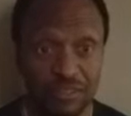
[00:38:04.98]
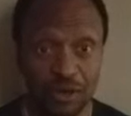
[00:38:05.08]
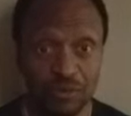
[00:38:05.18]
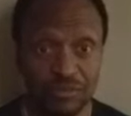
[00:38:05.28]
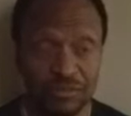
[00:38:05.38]

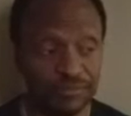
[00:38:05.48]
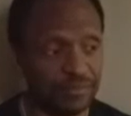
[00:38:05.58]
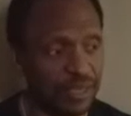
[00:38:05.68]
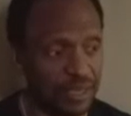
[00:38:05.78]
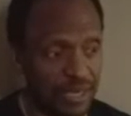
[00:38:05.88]
notes,
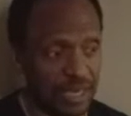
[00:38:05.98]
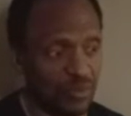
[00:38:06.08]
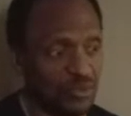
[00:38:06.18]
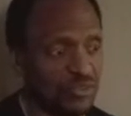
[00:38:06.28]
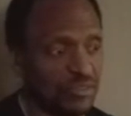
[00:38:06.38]
it
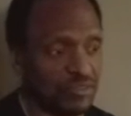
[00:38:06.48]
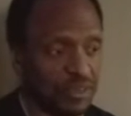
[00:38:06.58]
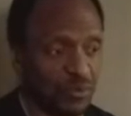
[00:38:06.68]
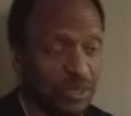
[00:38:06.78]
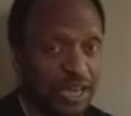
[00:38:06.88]

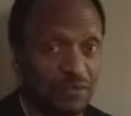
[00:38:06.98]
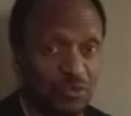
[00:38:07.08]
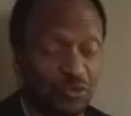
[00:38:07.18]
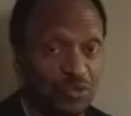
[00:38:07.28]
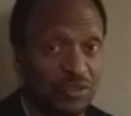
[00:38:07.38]
wouldn't have the
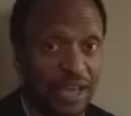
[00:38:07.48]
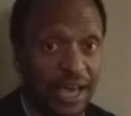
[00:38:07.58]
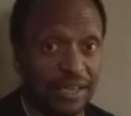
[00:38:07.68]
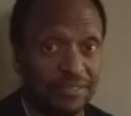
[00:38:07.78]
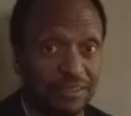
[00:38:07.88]
2
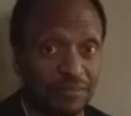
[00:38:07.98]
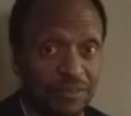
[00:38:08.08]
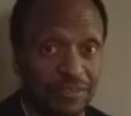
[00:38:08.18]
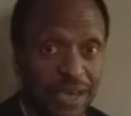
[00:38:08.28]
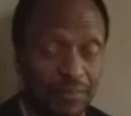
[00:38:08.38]
lines up the
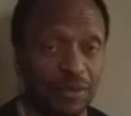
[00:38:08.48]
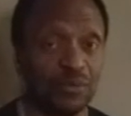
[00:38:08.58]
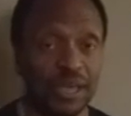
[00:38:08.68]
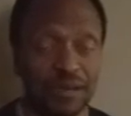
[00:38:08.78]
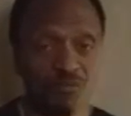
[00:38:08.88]
top. It
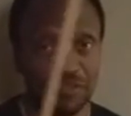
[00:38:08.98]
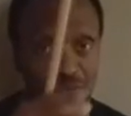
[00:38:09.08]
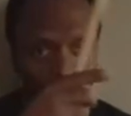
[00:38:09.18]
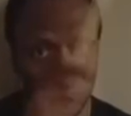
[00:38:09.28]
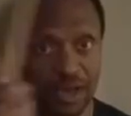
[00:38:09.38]
would have the
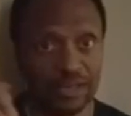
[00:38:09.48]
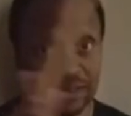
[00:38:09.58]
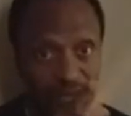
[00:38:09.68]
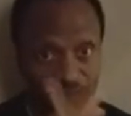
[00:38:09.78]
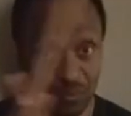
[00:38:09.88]
one
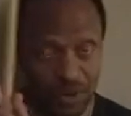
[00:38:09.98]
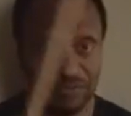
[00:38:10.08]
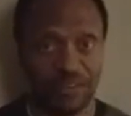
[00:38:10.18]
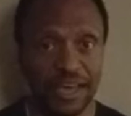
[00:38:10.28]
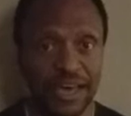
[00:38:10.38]

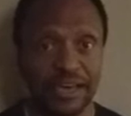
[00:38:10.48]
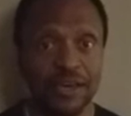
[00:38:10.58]
flag.